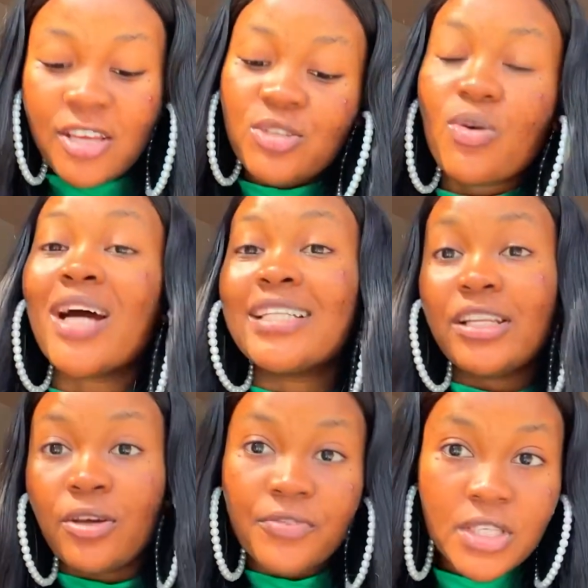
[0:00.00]
So at the
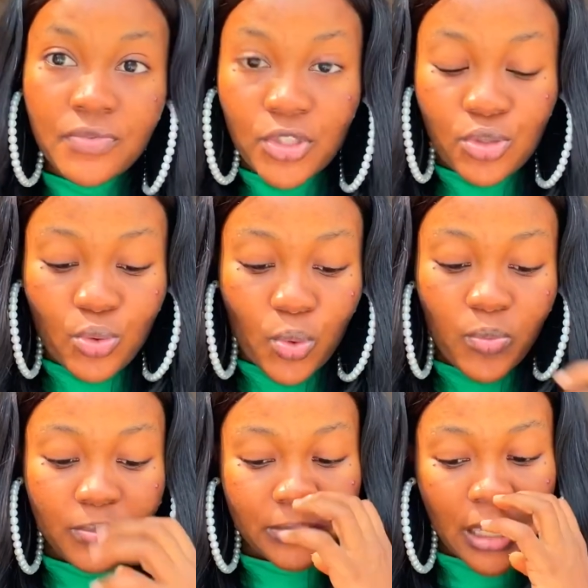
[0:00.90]
end of this video,
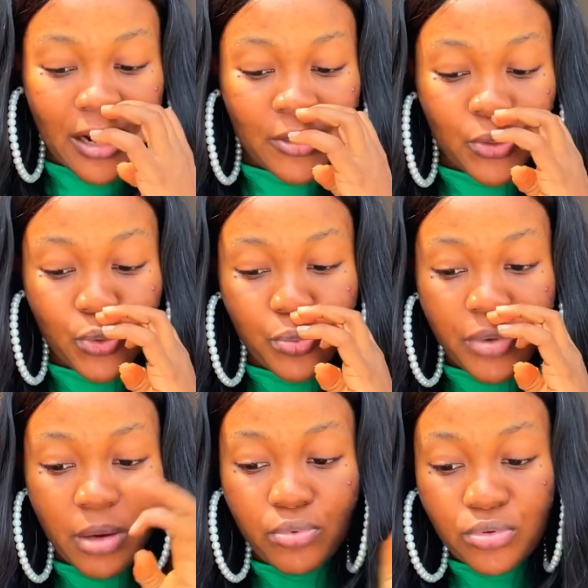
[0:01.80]
you'll
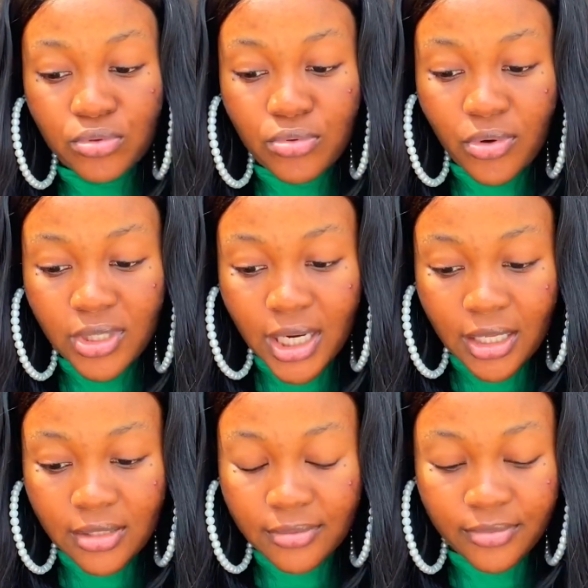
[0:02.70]
be able to know
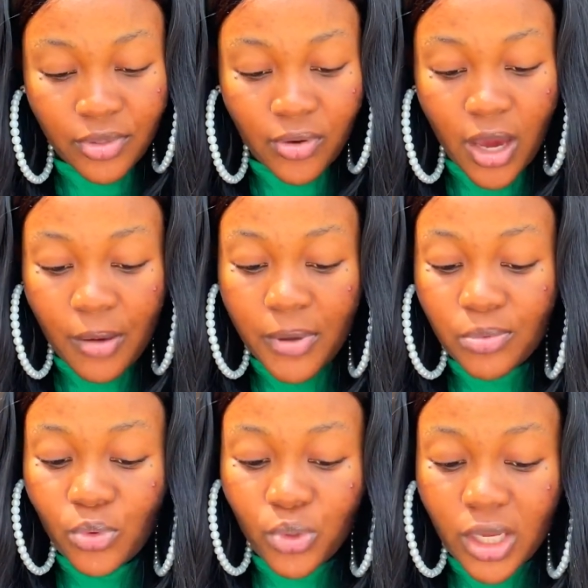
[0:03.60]
that, sorry, I'll be
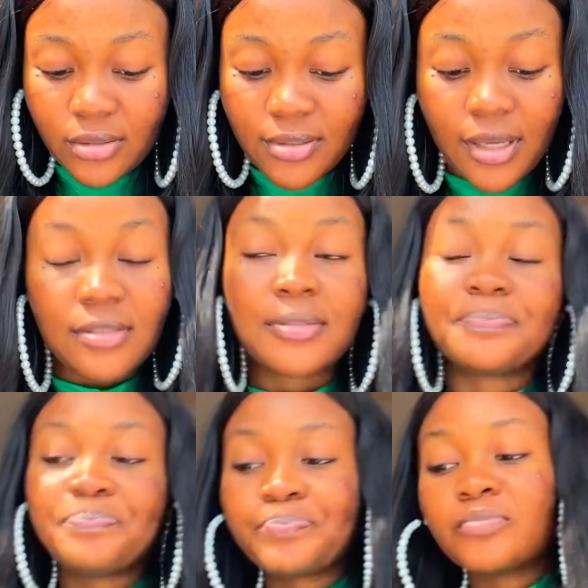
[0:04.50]
able to tell you that,
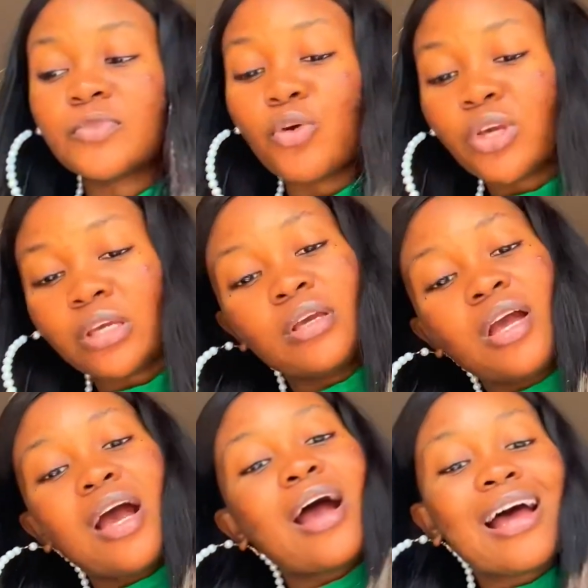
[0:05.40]
okay,
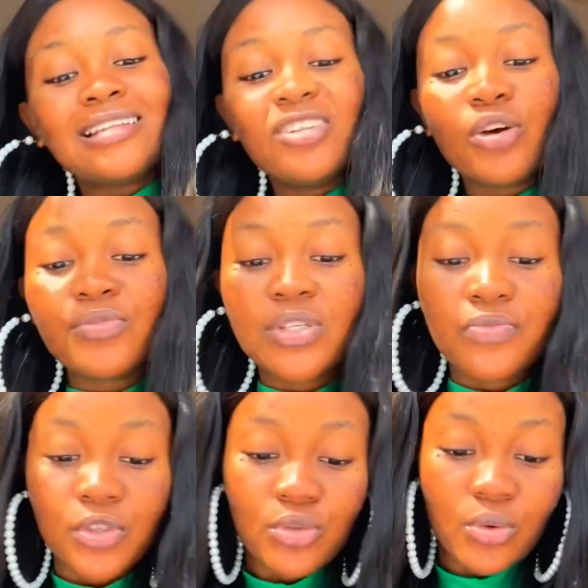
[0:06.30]
at the end of this
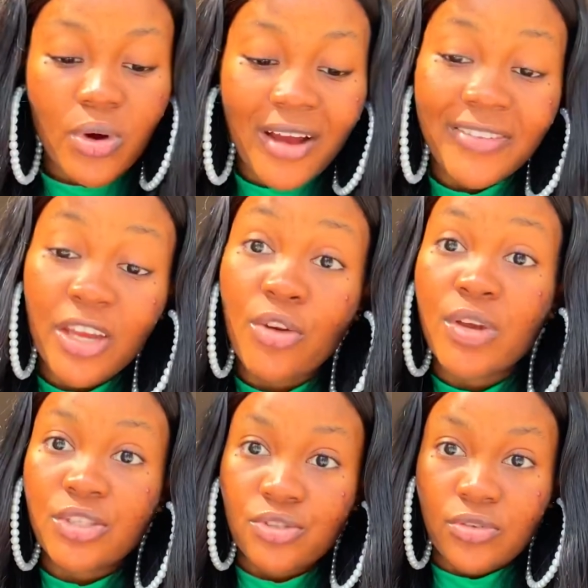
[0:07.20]
video, after your
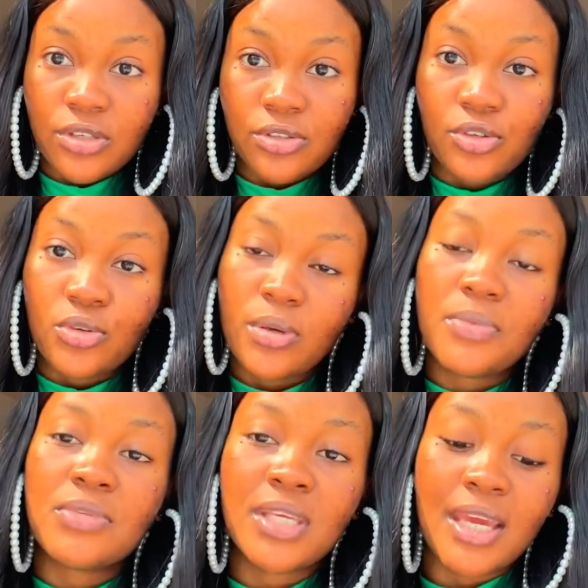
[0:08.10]
registration, you should be
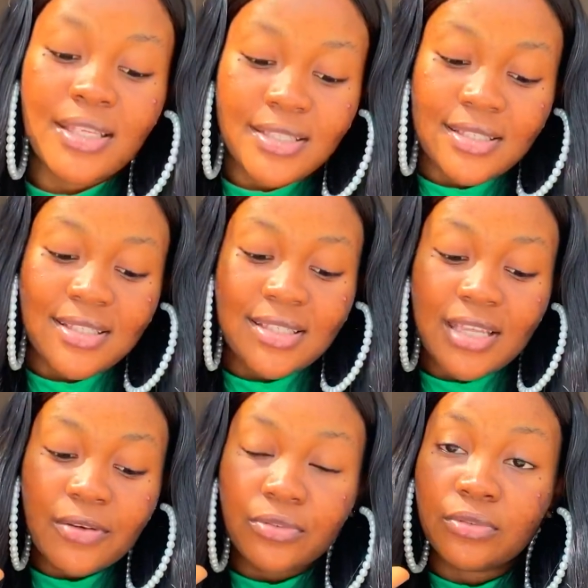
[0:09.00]
able to get
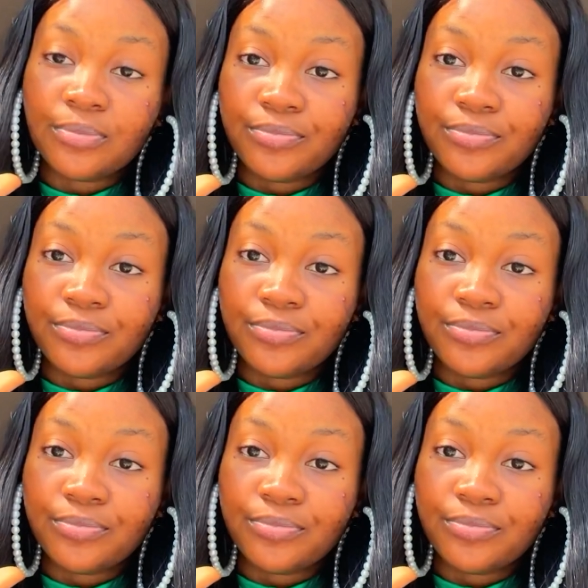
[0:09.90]
7